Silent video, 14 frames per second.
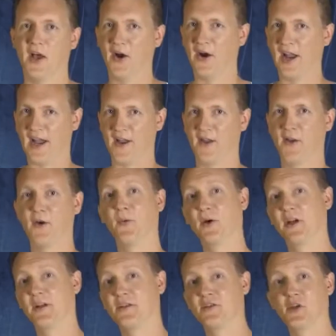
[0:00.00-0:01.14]
All right, we're
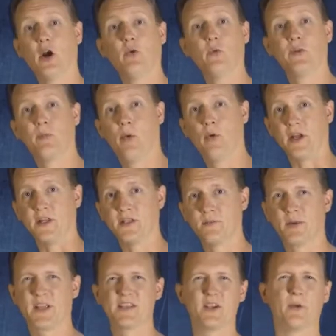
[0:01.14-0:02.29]
going to start with points
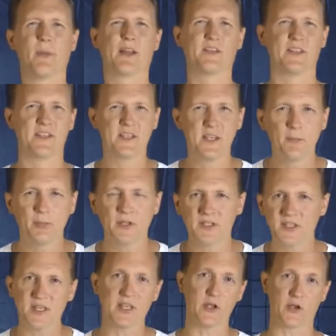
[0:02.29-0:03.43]
because they're about the
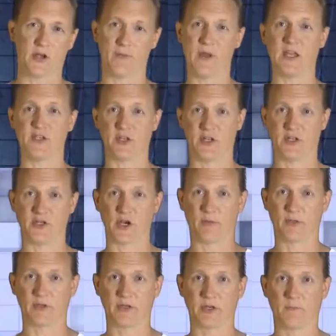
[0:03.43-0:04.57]
simplest thing you can imagine in
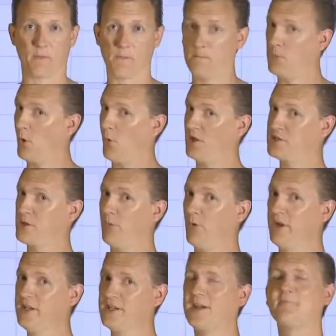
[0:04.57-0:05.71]
geometry. What's a
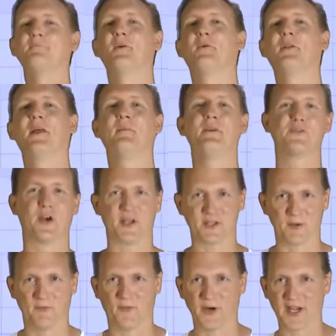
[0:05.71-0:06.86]
point? Well, let me draw
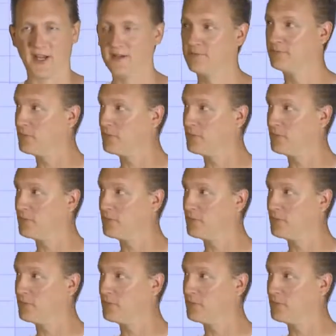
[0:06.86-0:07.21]
some for you.